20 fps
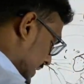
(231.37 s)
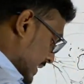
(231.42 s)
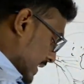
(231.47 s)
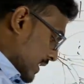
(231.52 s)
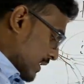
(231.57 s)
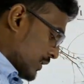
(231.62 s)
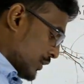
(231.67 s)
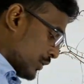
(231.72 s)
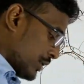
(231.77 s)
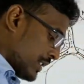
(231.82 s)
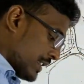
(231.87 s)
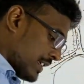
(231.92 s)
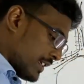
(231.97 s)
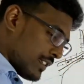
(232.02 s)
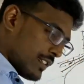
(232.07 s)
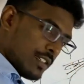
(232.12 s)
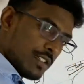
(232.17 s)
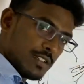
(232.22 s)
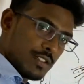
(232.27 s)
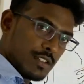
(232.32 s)
is also
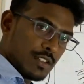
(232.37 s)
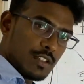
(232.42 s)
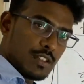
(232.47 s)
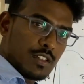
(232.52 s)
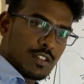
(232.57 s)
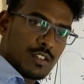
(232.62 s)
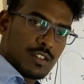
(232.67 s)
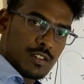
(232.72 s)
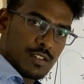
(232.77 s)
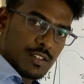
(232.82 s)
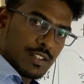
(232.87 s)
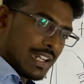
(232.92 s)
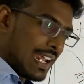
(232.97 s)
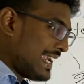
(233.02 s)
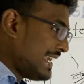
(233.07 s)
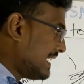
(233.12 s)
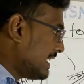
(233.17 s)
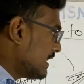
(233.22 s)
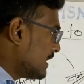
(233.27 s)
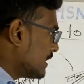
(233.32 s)
there.
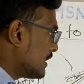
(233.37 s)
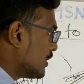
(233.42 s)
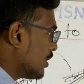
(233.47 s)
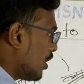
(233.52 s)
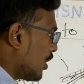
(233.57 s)
Right, the